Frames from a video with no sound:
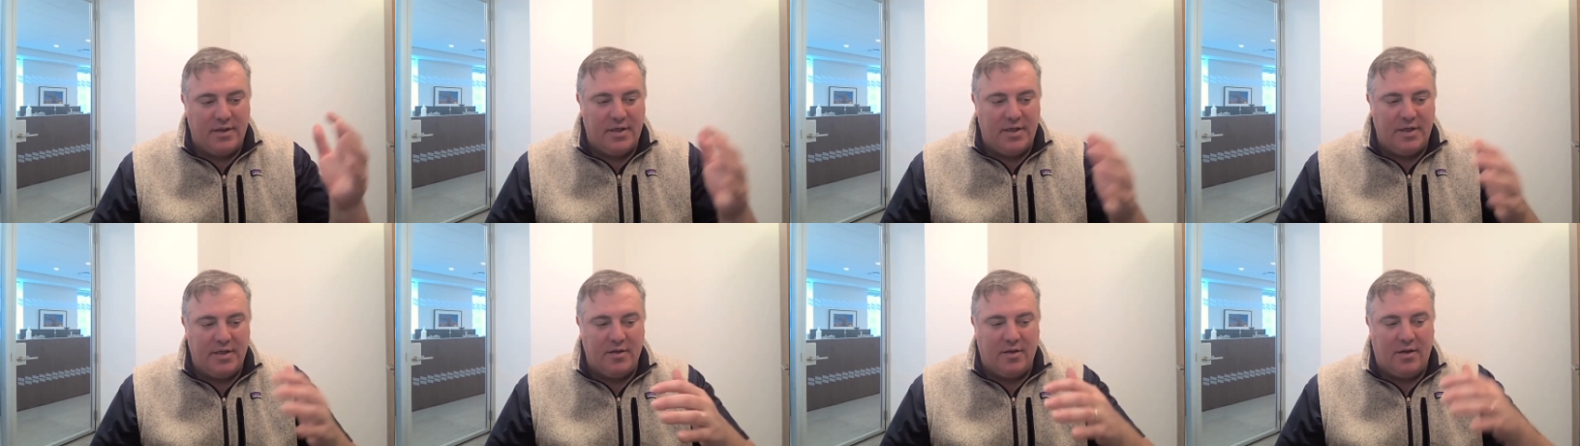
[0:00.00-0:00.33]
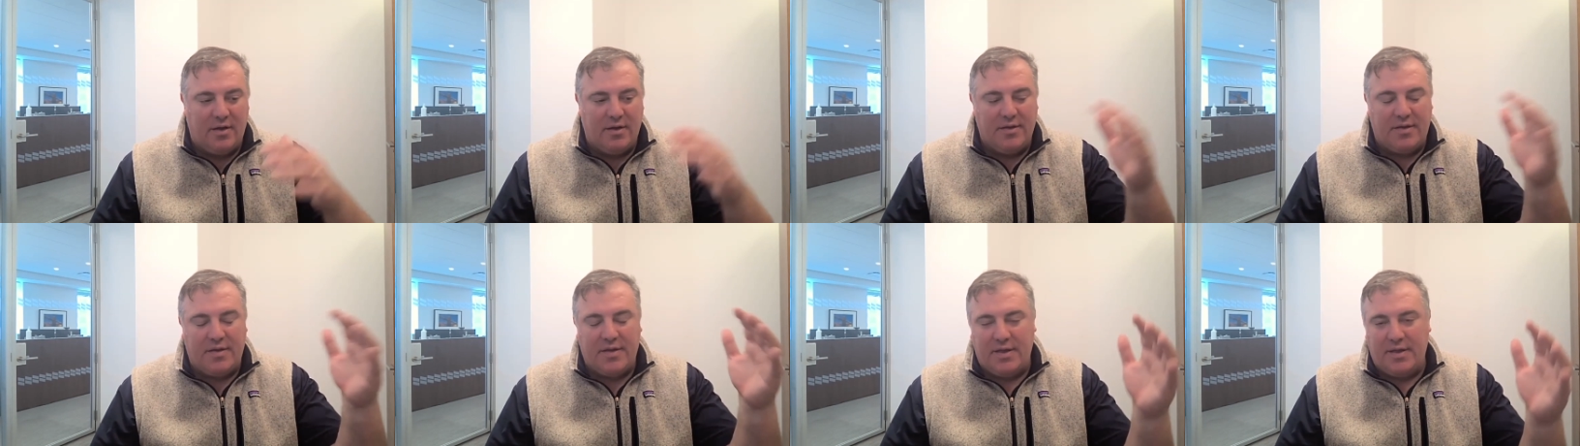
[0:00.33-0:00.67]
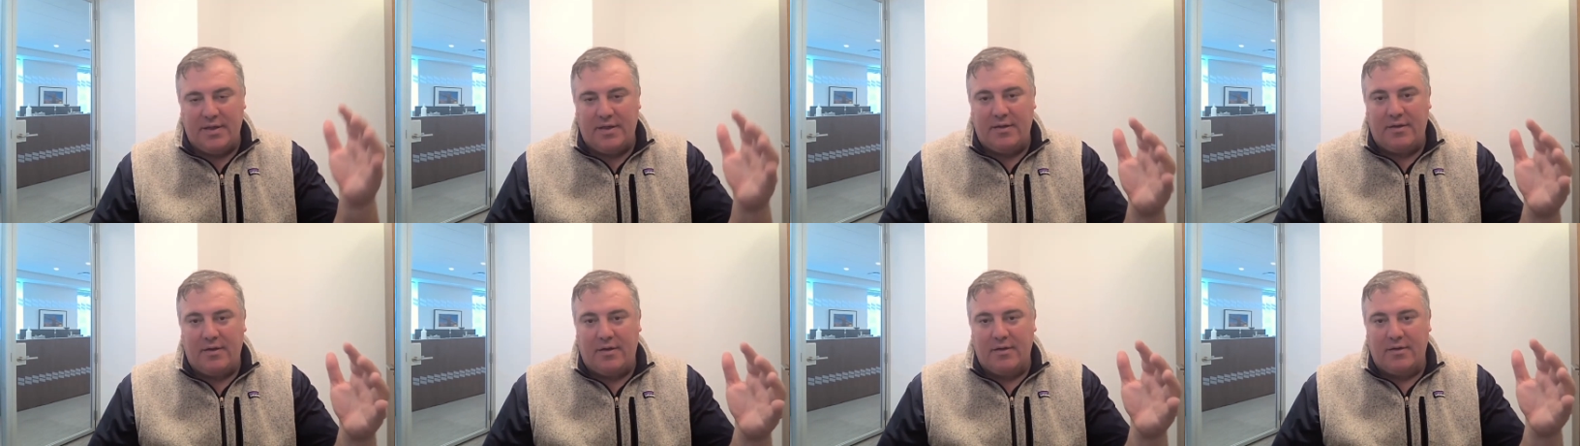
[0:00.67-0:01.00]
Elon
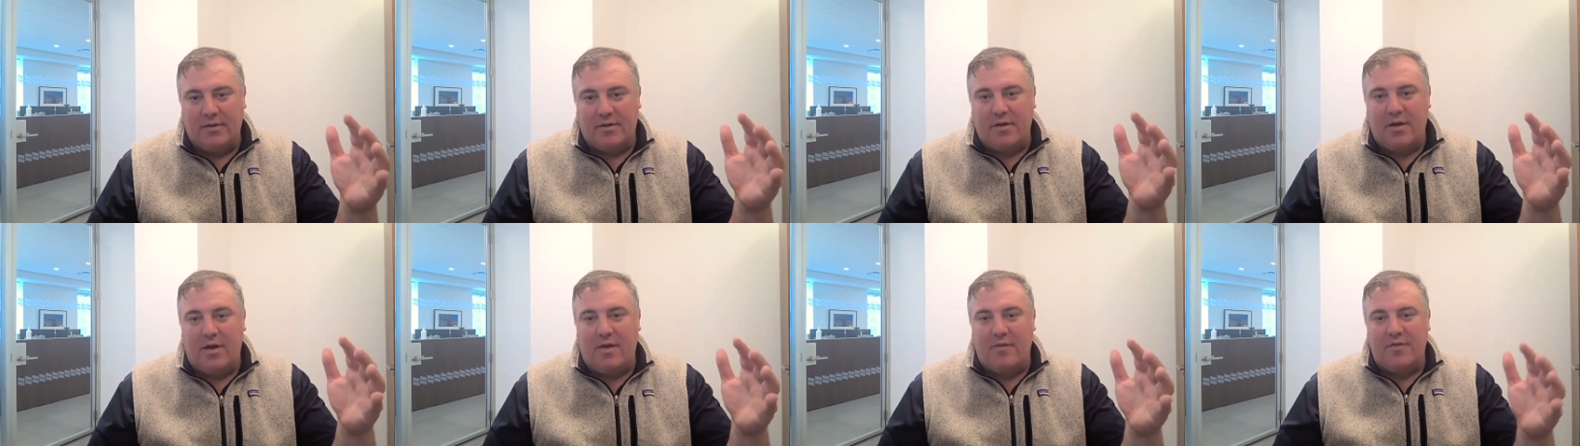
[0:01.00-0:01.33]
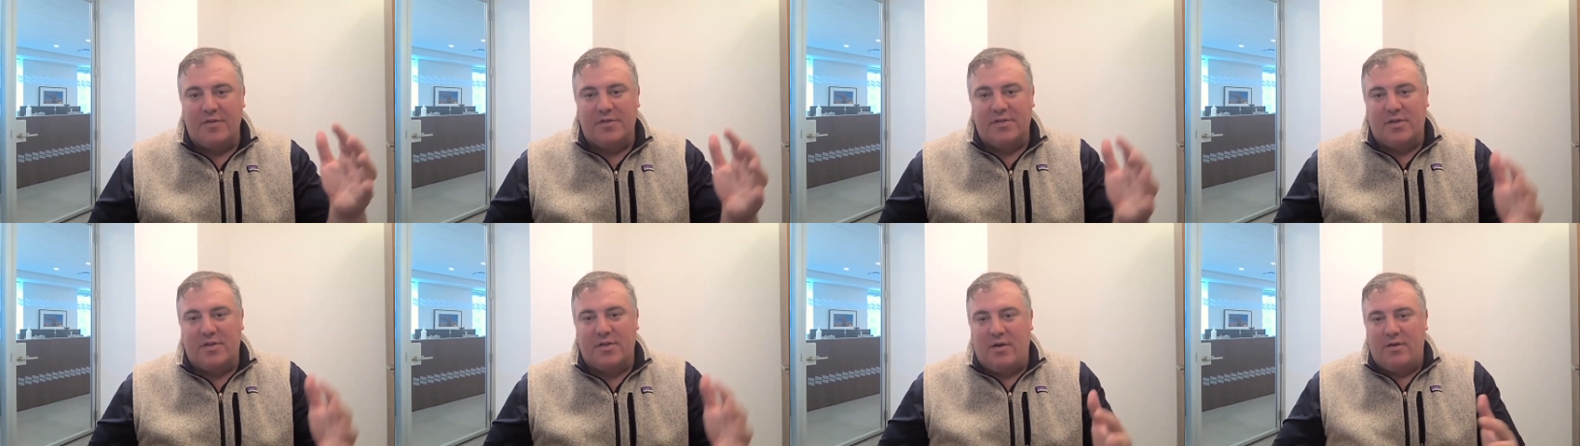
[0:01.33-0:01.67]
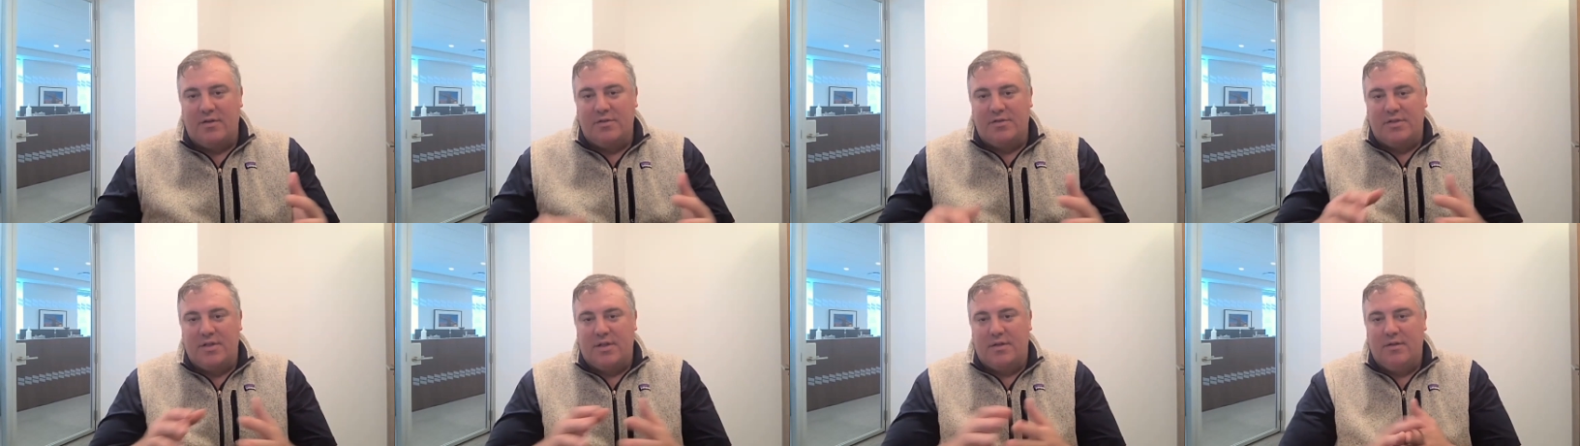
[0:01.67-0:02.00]
thing on a conference
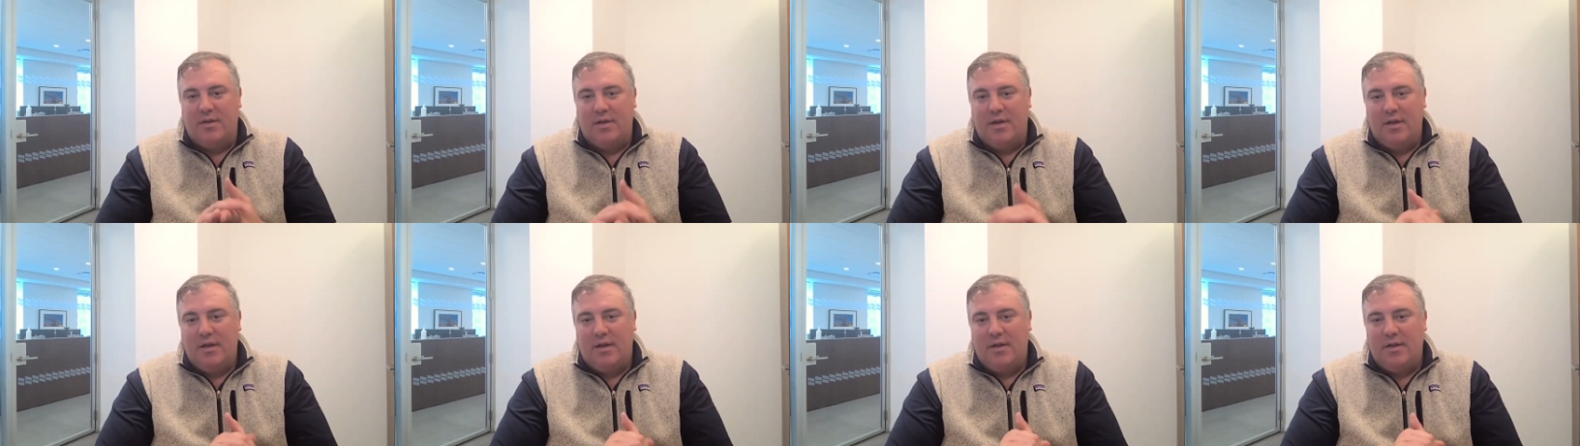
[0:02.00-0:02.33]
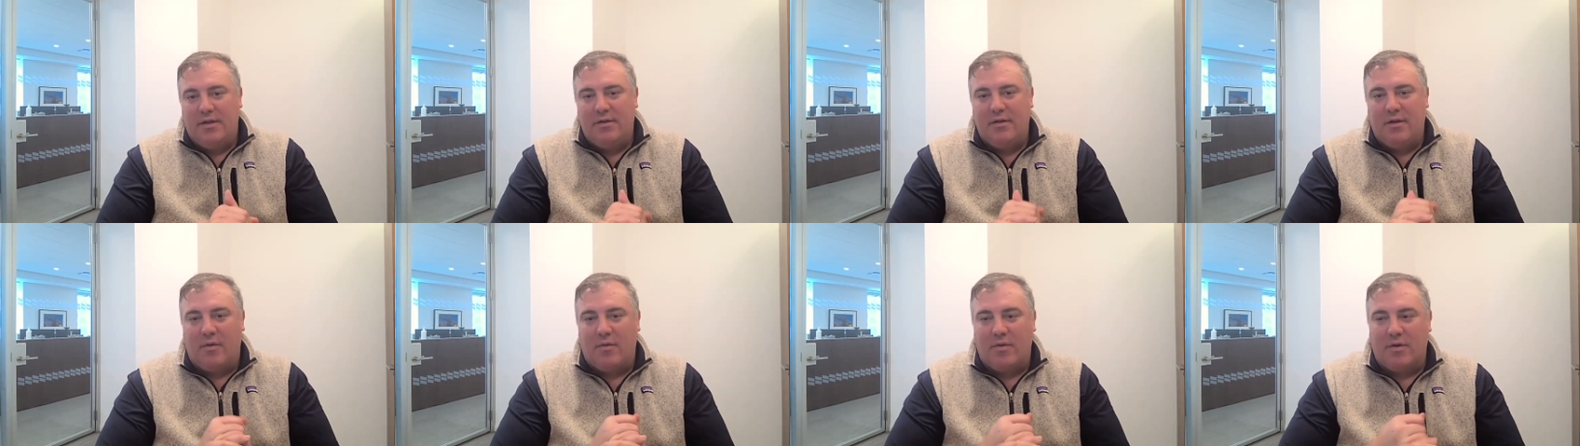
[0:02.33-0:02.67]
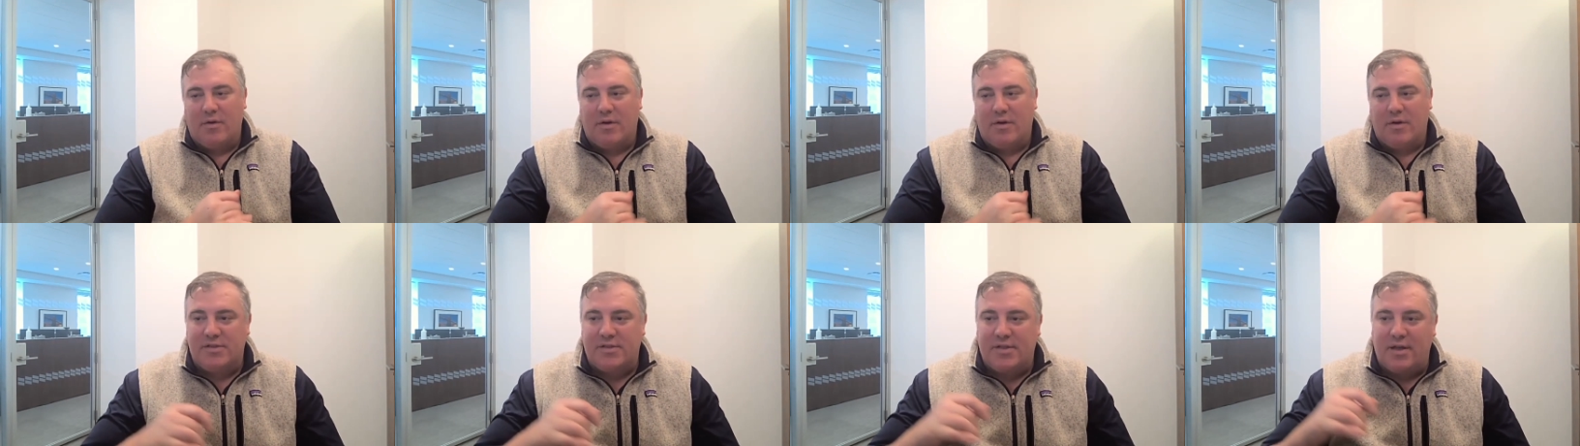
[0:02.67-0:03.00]
call and said,
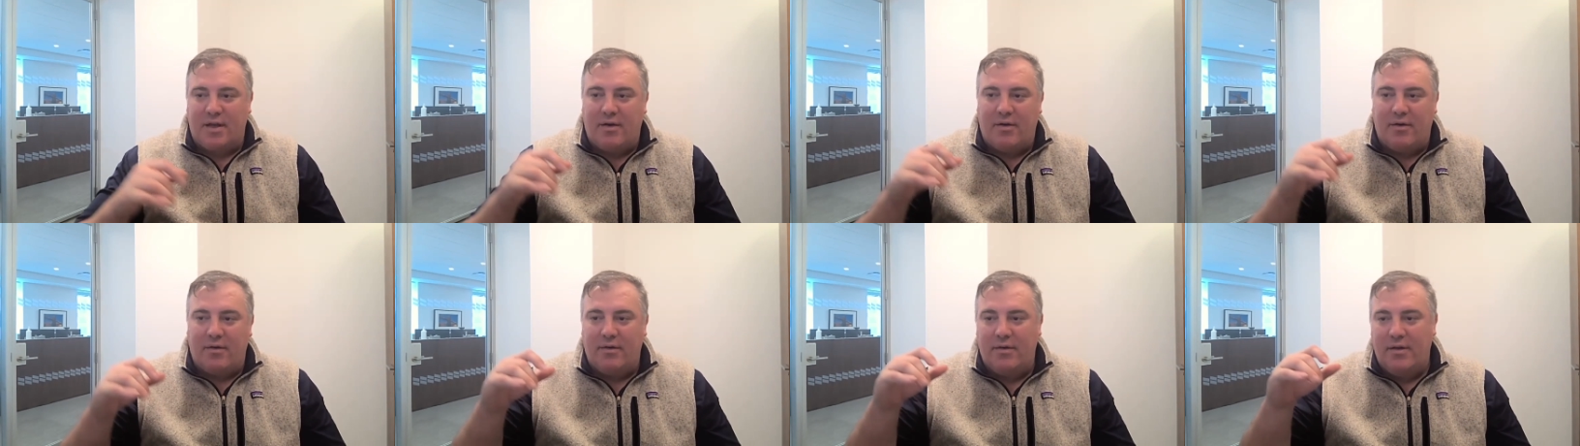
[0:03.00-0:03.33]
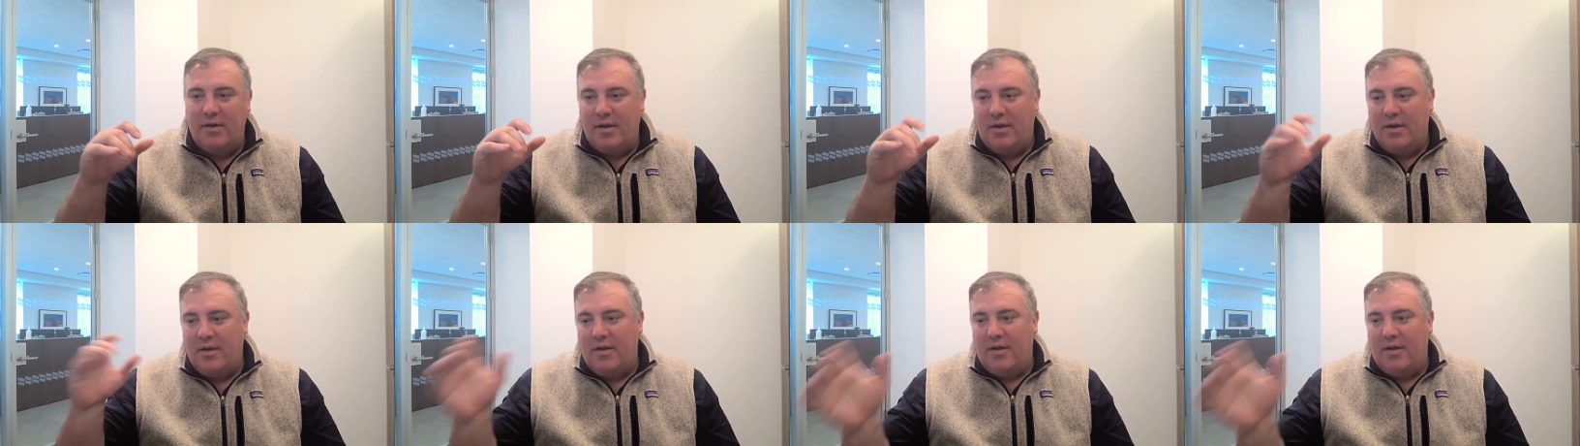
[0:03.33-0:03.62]
we're going to sell,